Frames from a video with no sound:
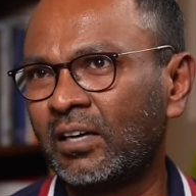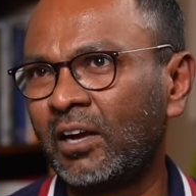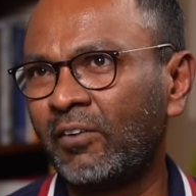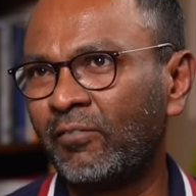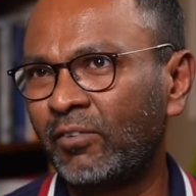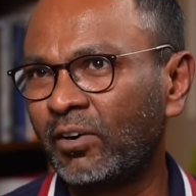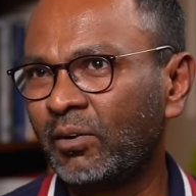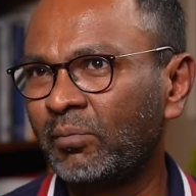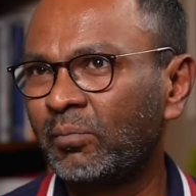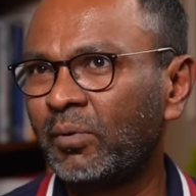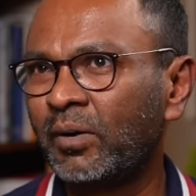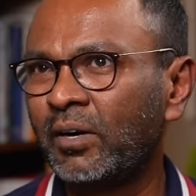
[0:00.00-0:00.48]

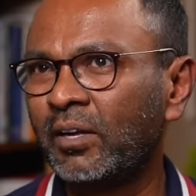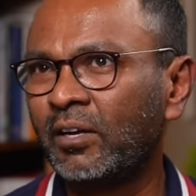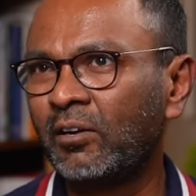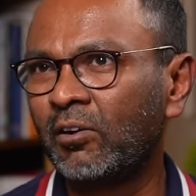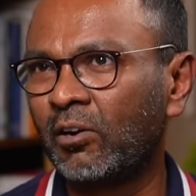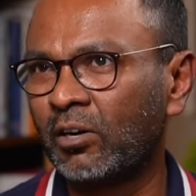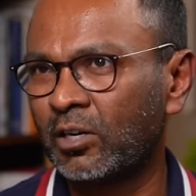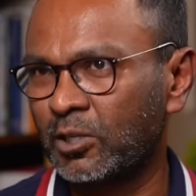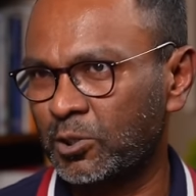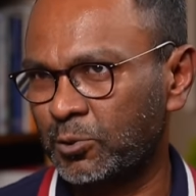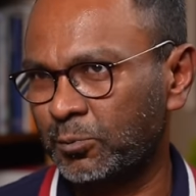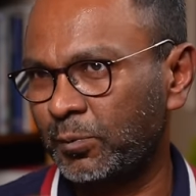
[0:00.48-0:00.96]
Everybody
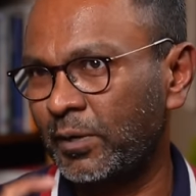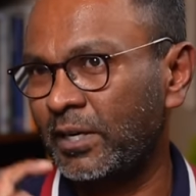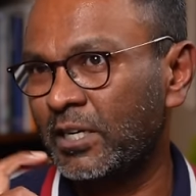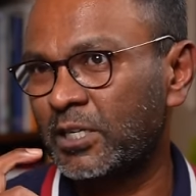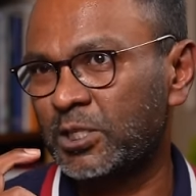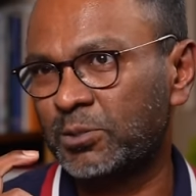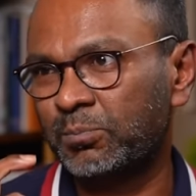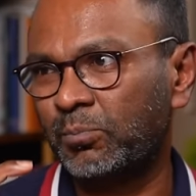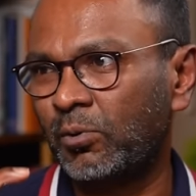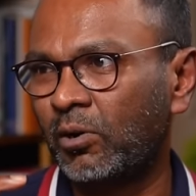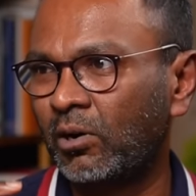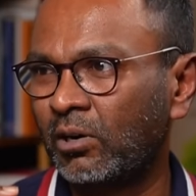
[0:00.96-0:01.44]
got a sweet
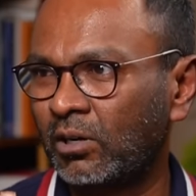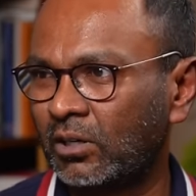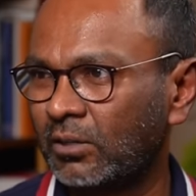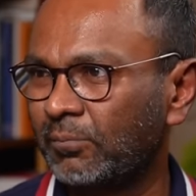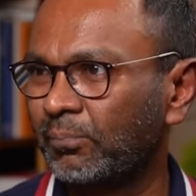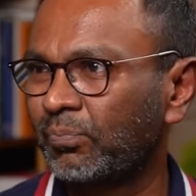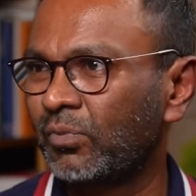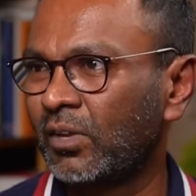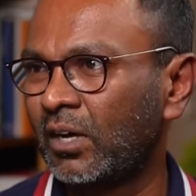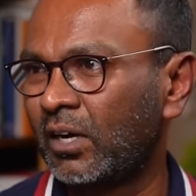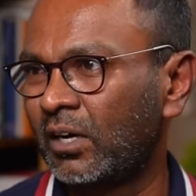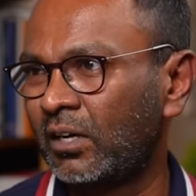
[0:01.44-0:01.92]
spot,
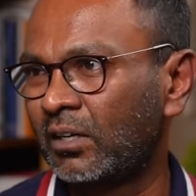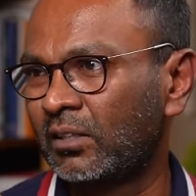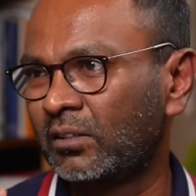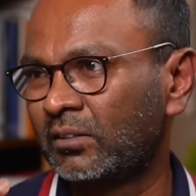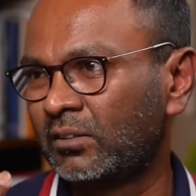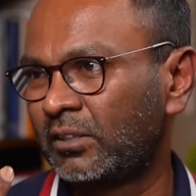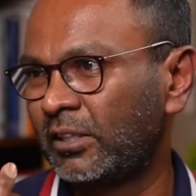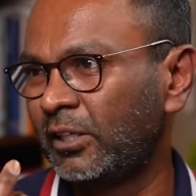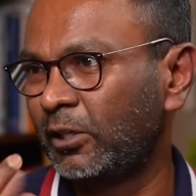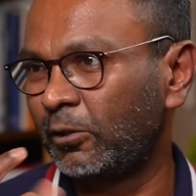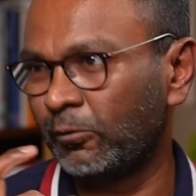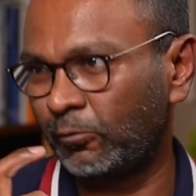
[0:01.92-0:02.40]

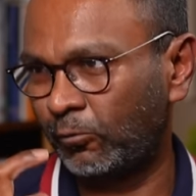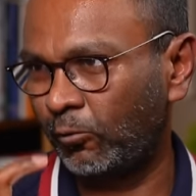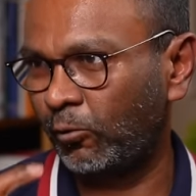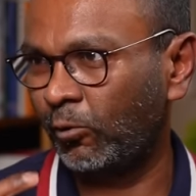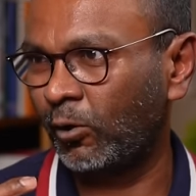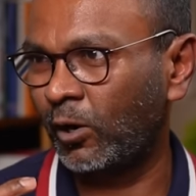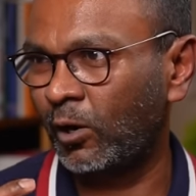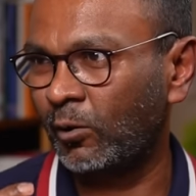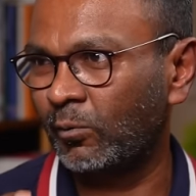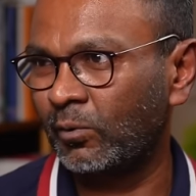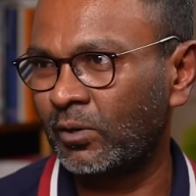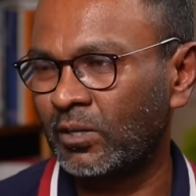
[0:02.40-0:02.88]
3 to
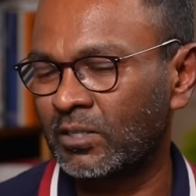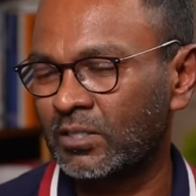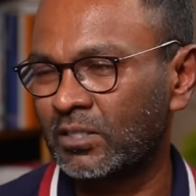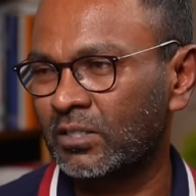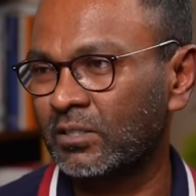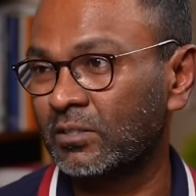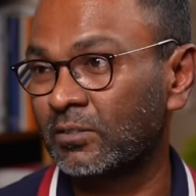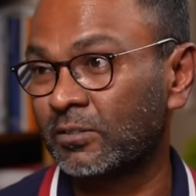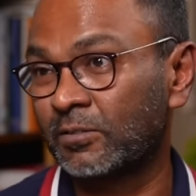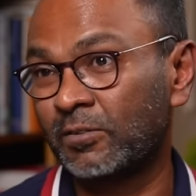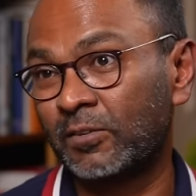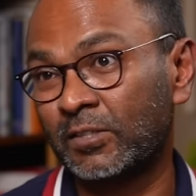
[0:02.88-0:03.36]
4 hours.
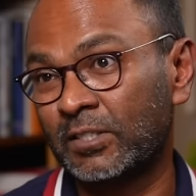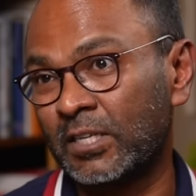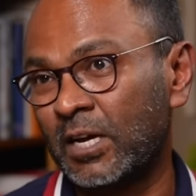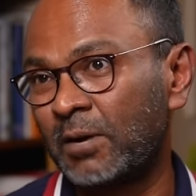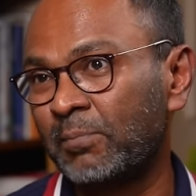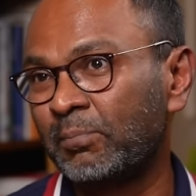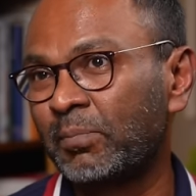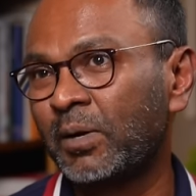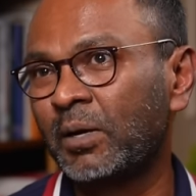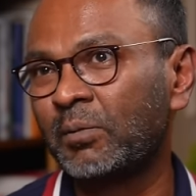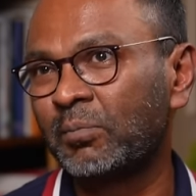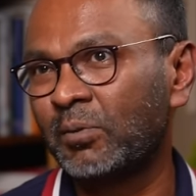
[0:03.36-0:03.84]
So
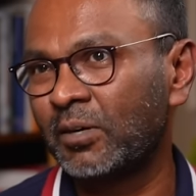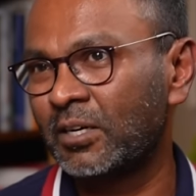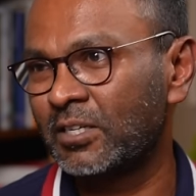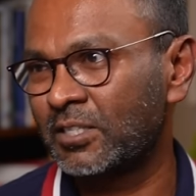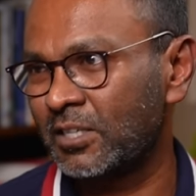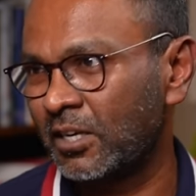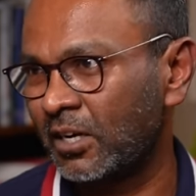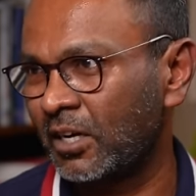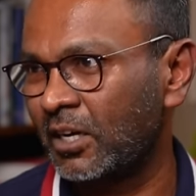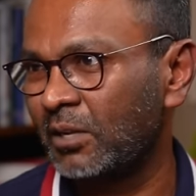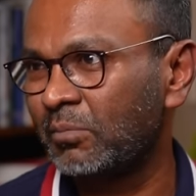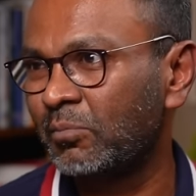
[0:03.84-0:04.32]
some people
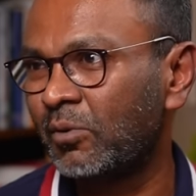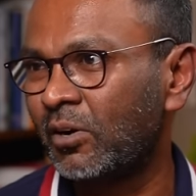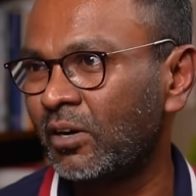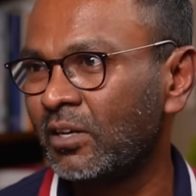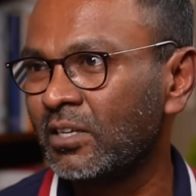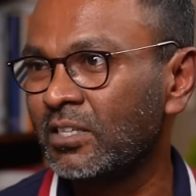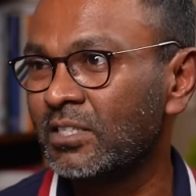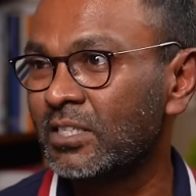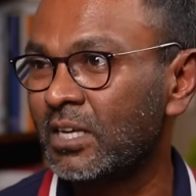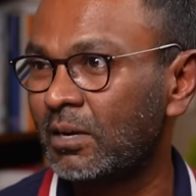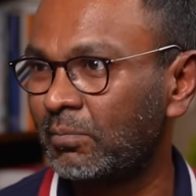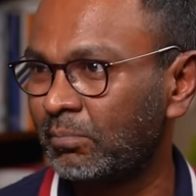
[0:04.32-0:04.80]
it's early
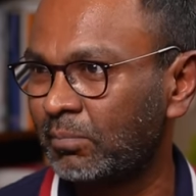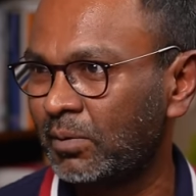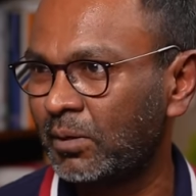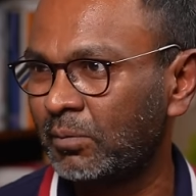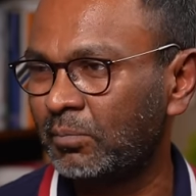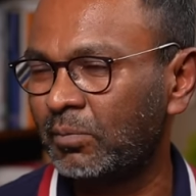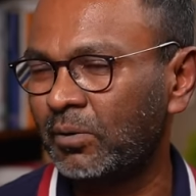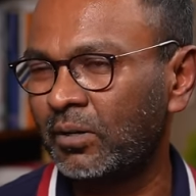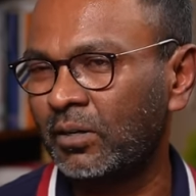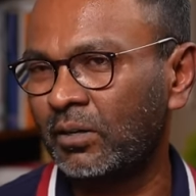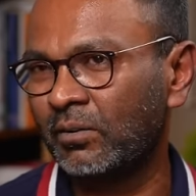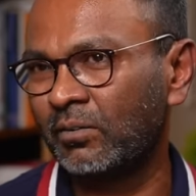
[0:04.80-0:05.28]
morning, some
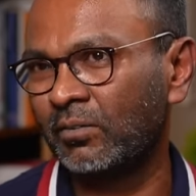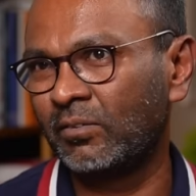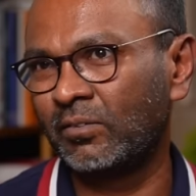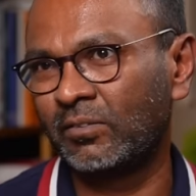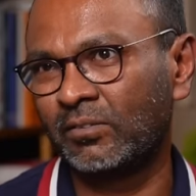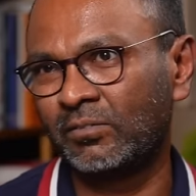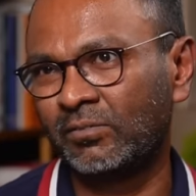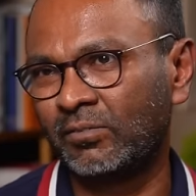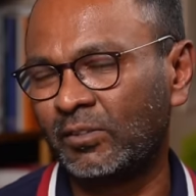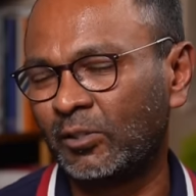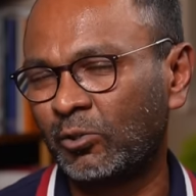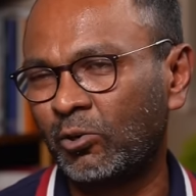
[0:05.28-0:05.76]
people
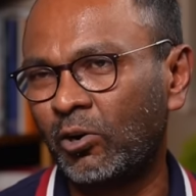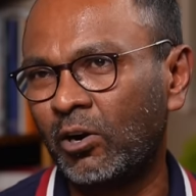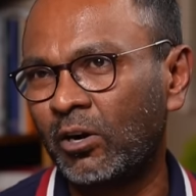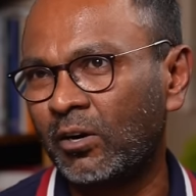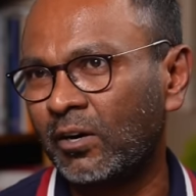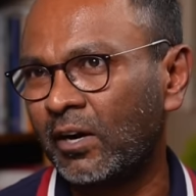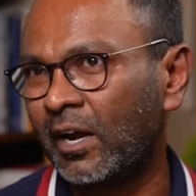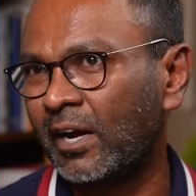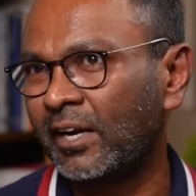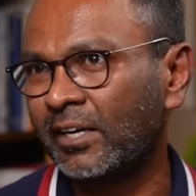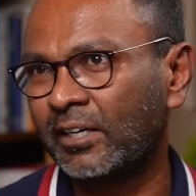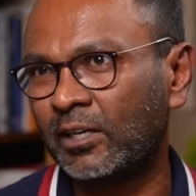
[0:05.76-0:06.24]
we call
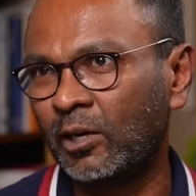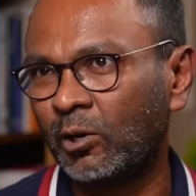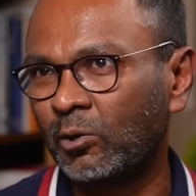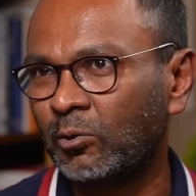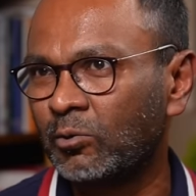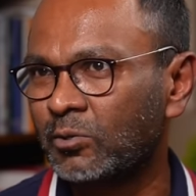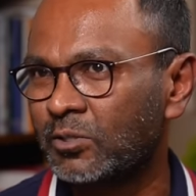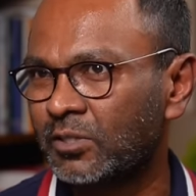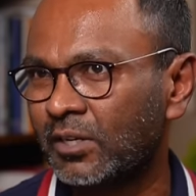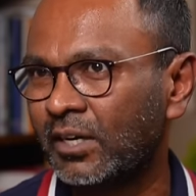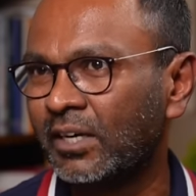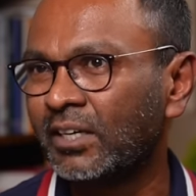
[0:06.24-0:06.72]
night
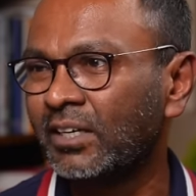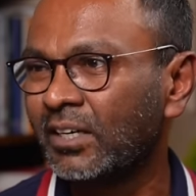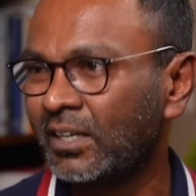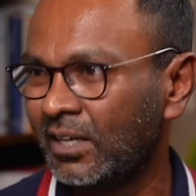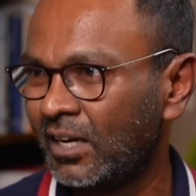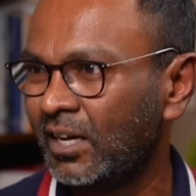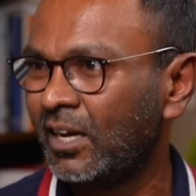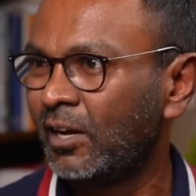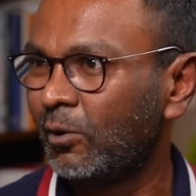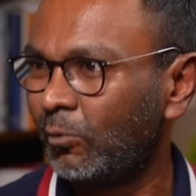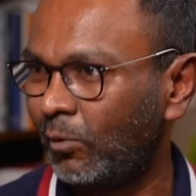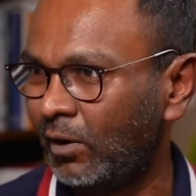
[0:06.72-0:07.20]
owls, right?
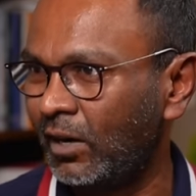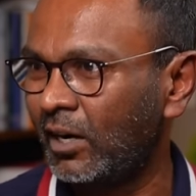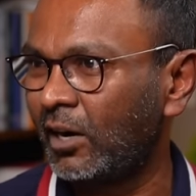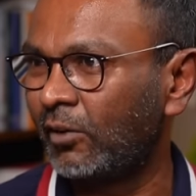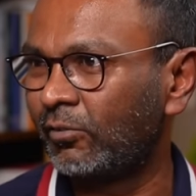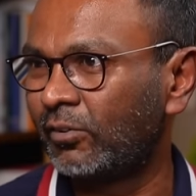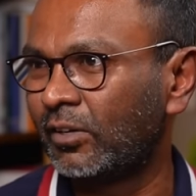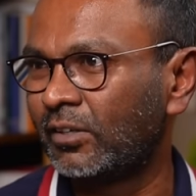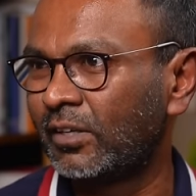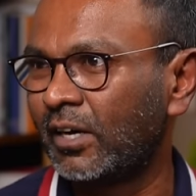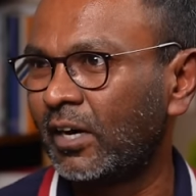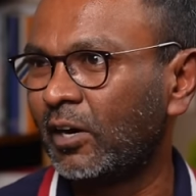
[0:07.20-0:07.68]
Only
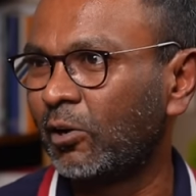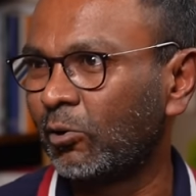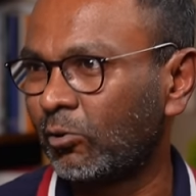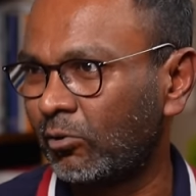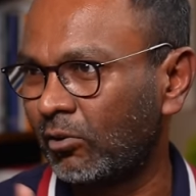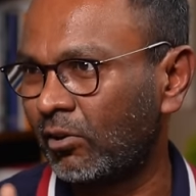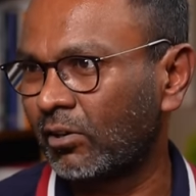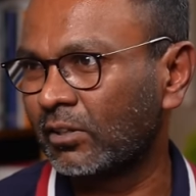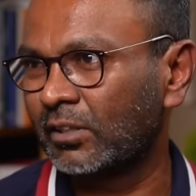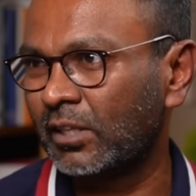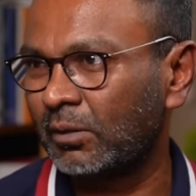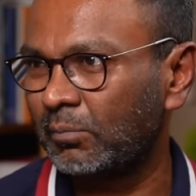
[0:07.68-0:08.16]
after 10
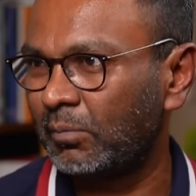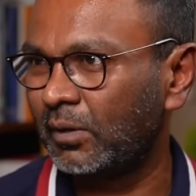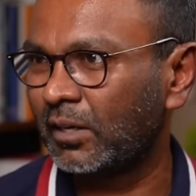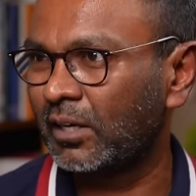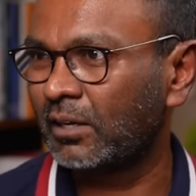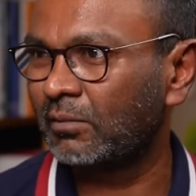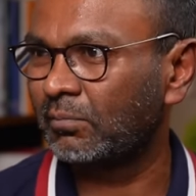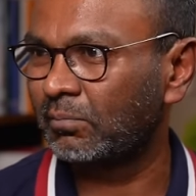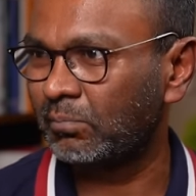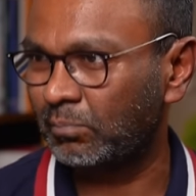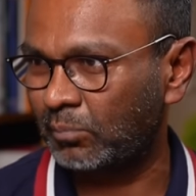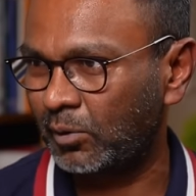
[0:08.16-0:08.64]
o'clock they
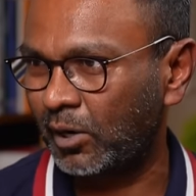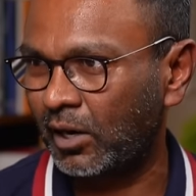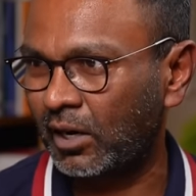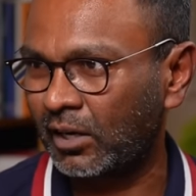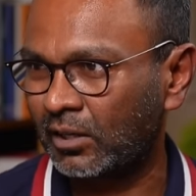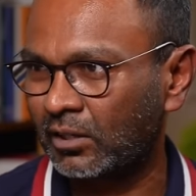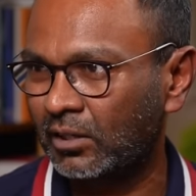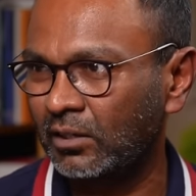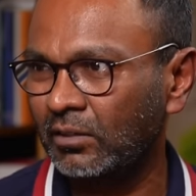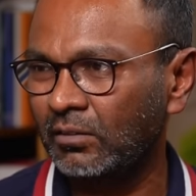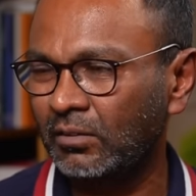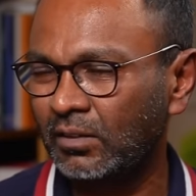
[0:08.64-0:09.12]
become
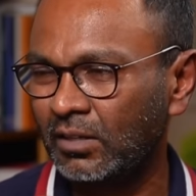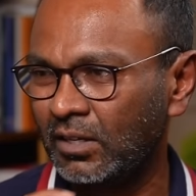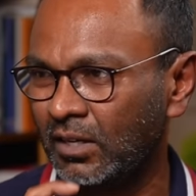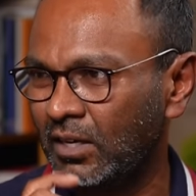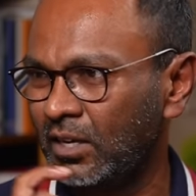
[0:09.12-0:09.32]
productive.